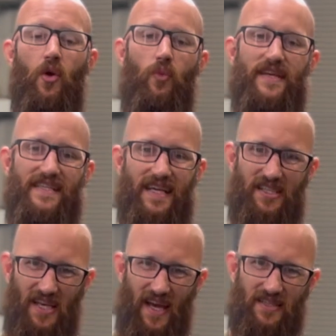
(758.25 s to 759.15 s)
we sit in
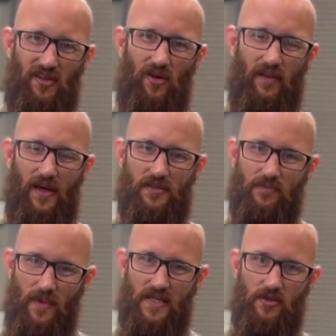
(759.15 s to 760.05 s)
chairs a lot and that just
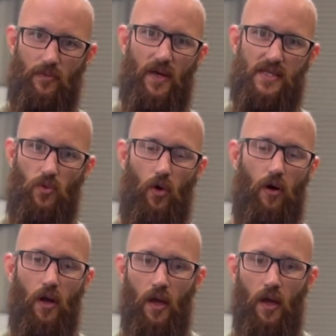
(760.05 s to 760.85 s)
messes up our squat.